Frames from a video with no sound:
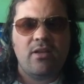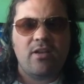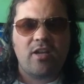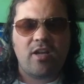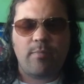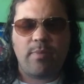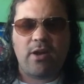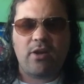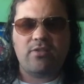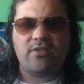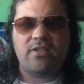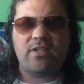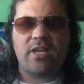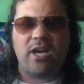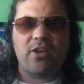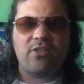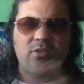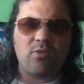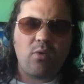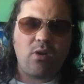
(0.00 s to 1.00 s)
Compared to the
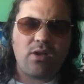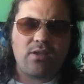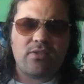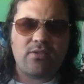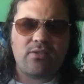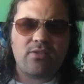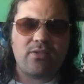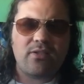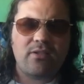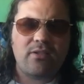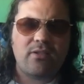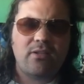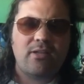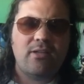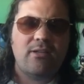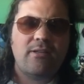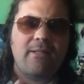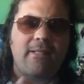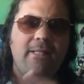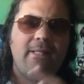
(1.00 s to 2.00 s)
other ones,
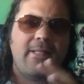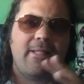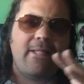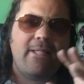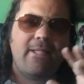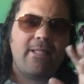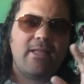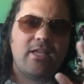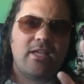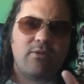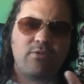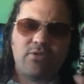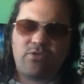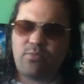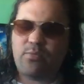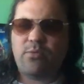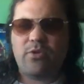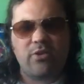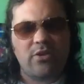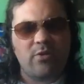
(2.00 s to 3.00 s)
it was
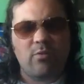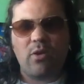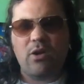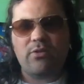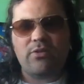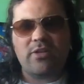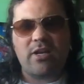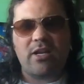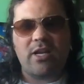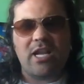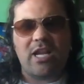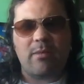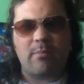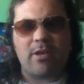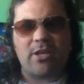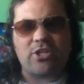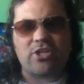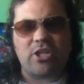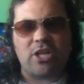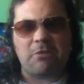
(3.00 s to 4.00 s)
really well-done
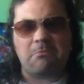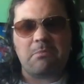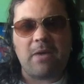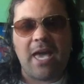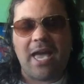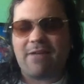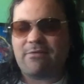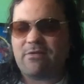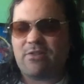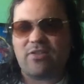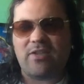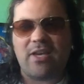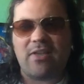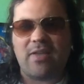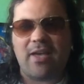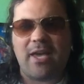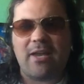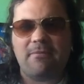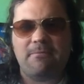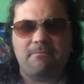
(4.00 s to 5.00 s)
animation. I have to say
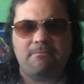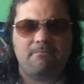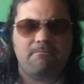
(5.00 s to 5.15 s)
that.